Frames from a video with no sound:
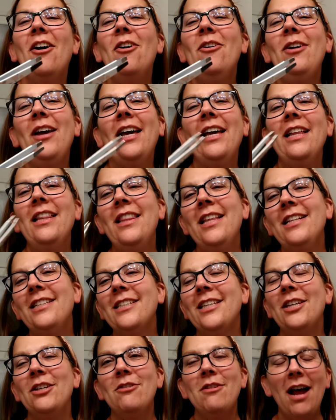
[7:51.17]
Okay,
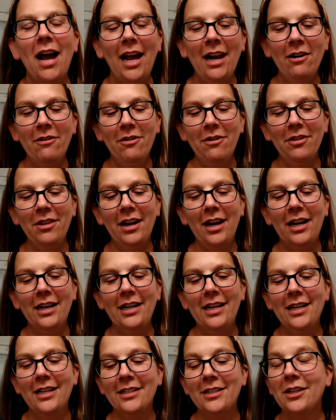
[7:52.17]
that's cute. I don't know that I
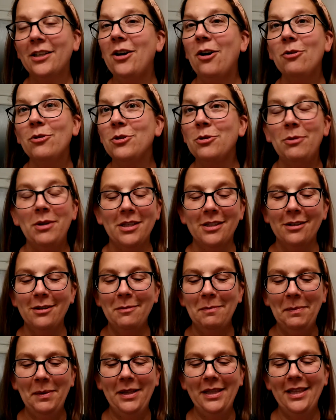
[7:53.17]
need a to-go
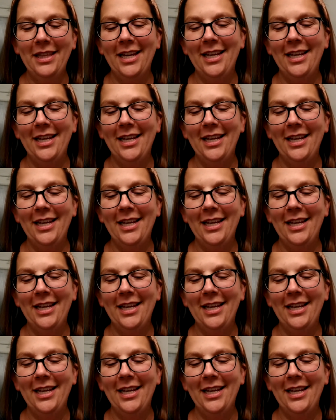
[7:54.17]
tweezer, but